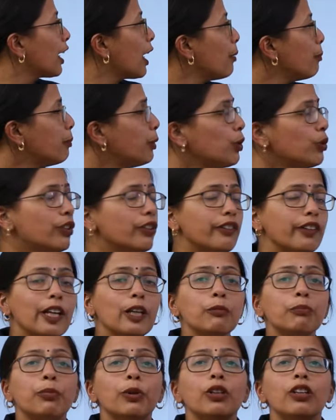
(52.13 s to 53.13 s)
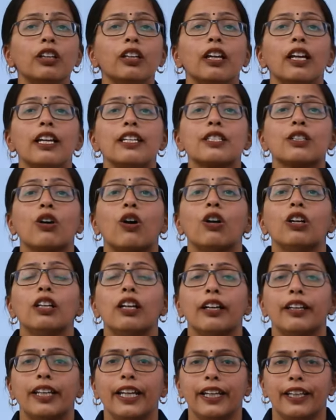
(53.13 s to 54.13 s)
Computer input is called
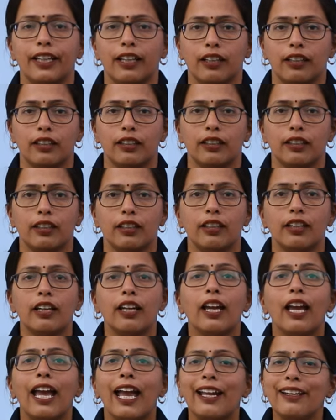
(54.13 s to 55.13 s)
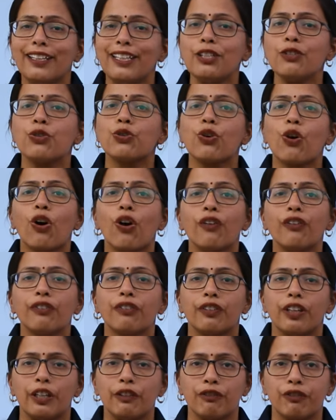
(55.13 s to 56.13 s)
data. Any raw
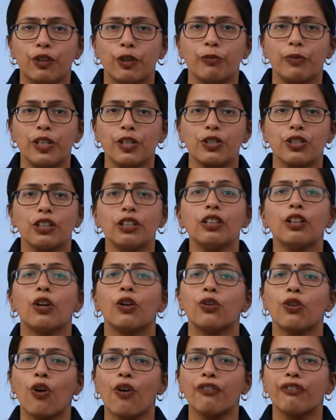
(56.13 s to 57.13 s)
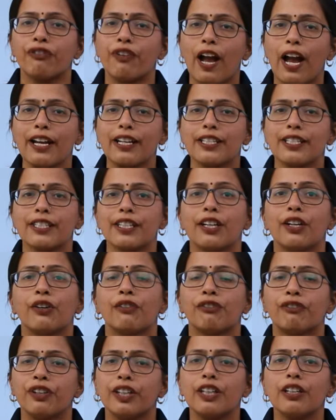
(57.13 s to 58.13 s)
information, raw facts,
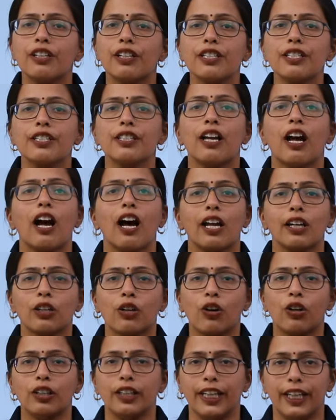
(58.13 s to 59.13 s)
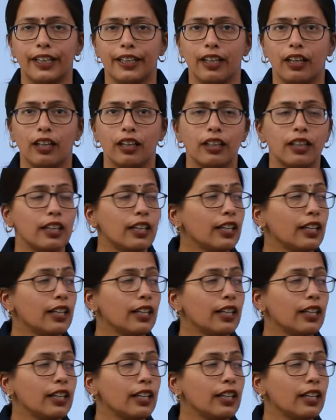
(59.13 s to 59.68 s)
figures are called data.